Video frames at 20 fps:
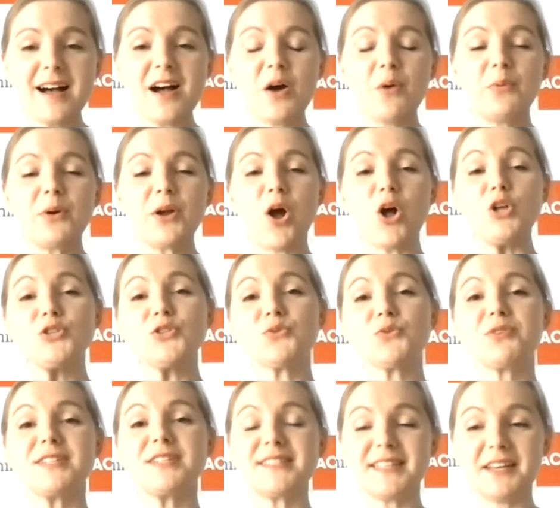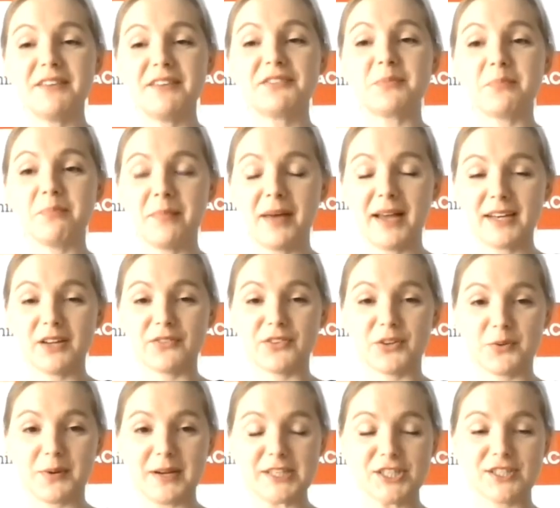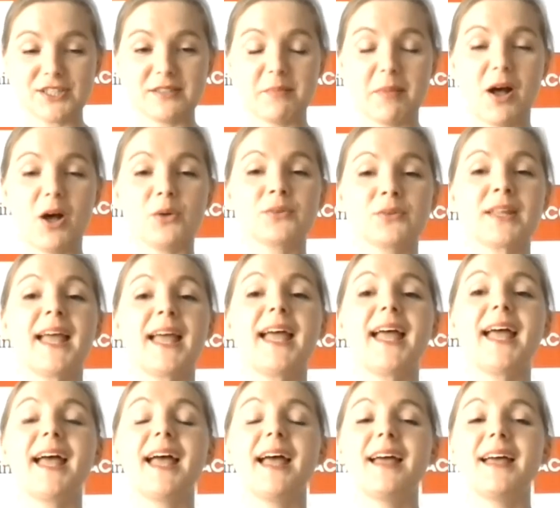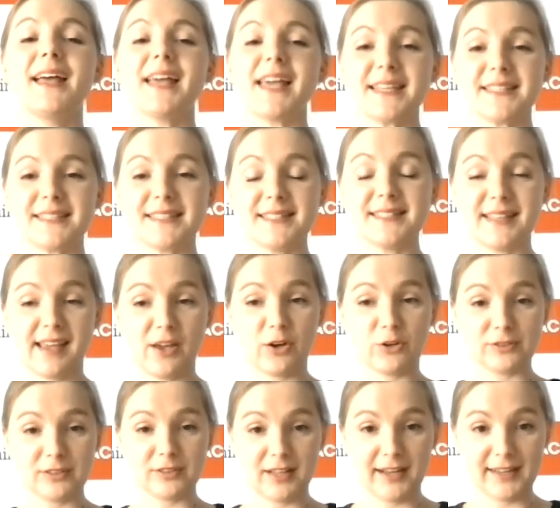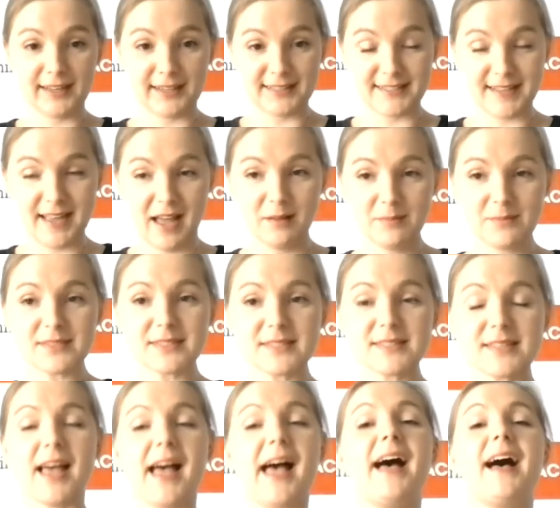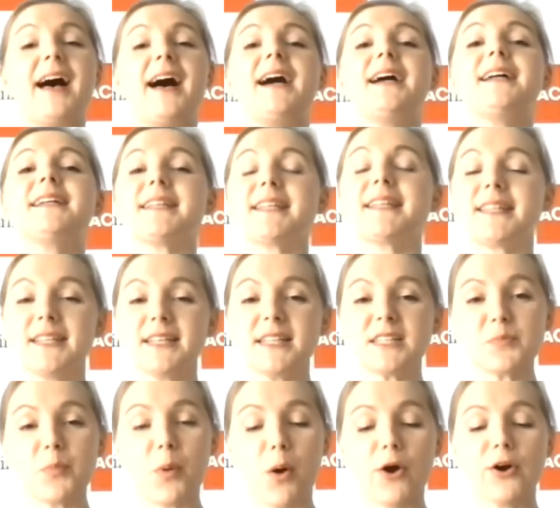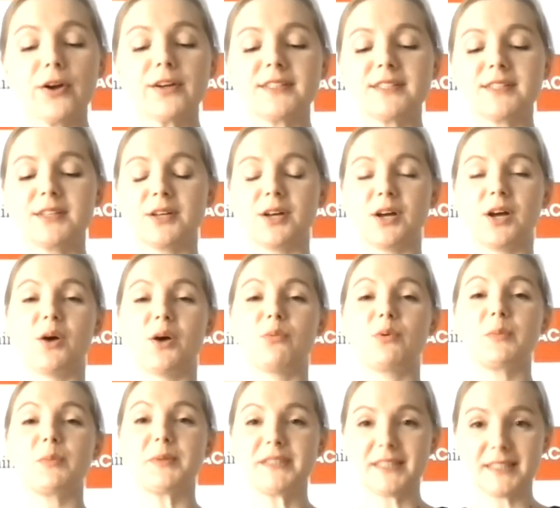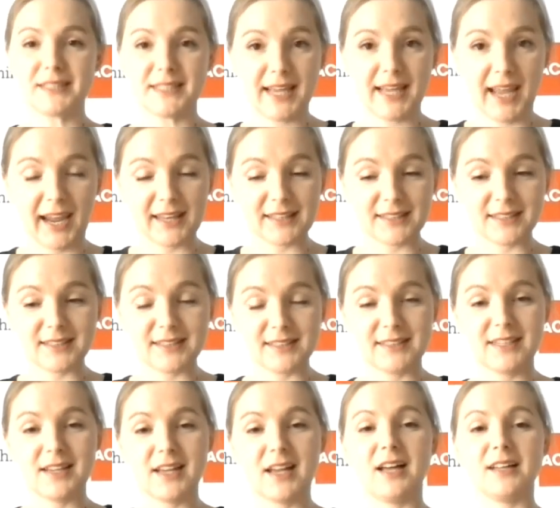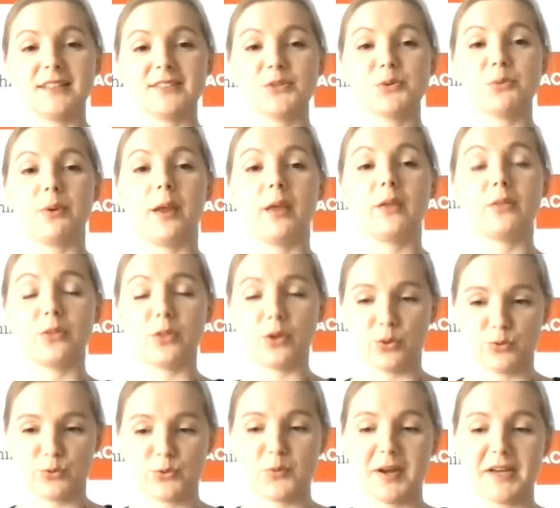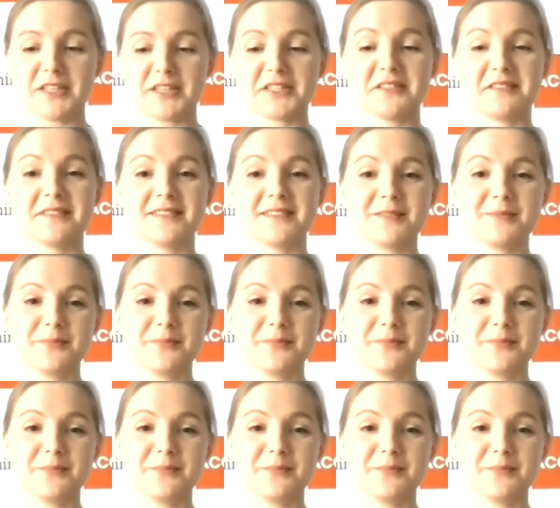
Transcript: We also received many of the questions about ACCA online exams, and this part will be dedicated answering those questions.